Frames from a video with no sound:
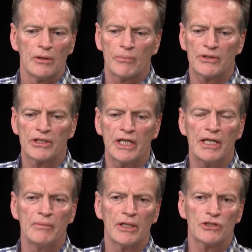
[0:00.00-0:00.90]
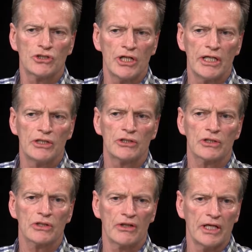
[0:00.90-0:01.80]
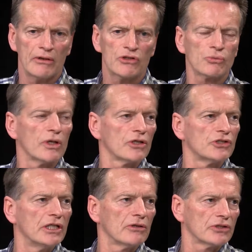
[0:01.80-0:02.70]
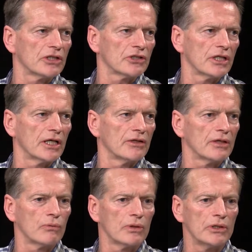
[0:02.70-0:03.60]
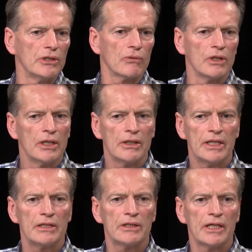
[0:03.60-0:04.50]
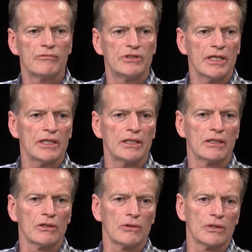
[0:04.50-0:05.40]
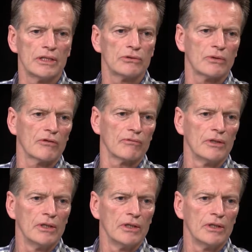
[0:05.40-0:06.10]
But the game has changed there as well as here, as I say. I think they have taken it a little into our.